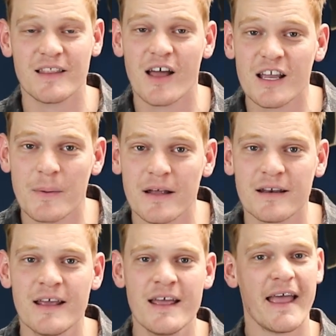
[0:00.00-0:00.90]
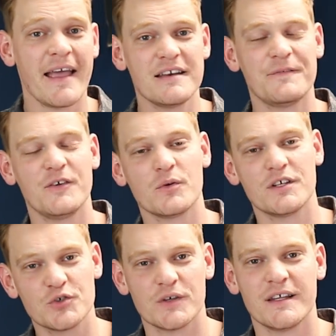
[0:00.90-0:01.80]
like button. And if you want
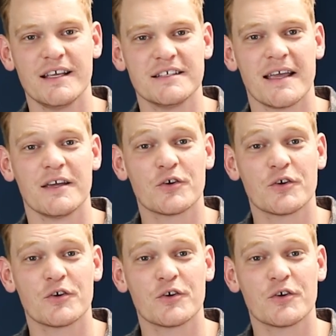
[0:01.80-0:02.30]
to join the eSkate